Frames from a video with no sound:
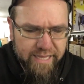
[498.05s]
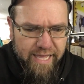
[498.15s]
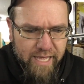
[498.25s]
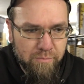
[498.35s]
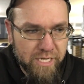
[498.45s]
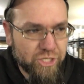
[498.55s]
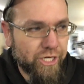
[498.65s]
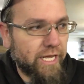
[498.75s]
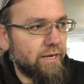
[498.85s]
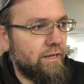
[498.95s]
they had
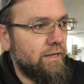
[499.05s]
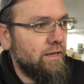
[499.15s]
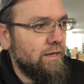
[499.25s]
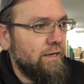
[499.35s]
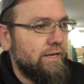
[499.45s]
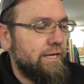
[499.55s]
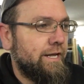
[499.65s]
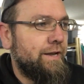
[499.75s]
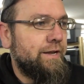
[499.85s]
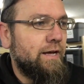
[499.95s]
mentioned it.
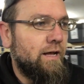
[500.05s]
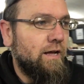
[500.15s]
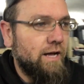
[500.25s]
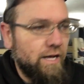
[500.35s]
And uh,